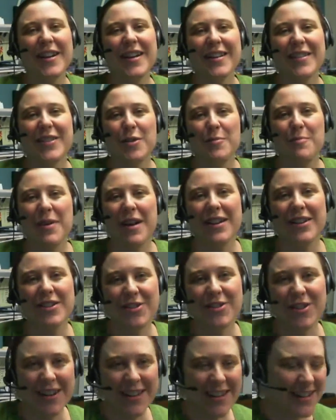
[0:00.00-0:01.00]
the punch
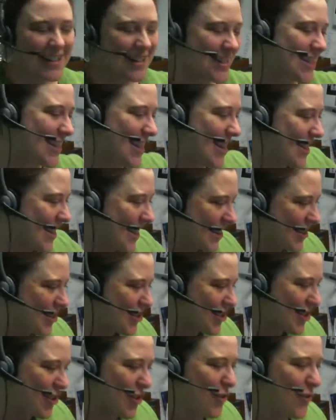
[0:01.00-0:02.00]
drunkiness that they
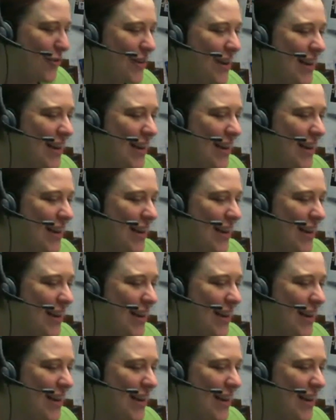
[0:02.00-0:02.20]
show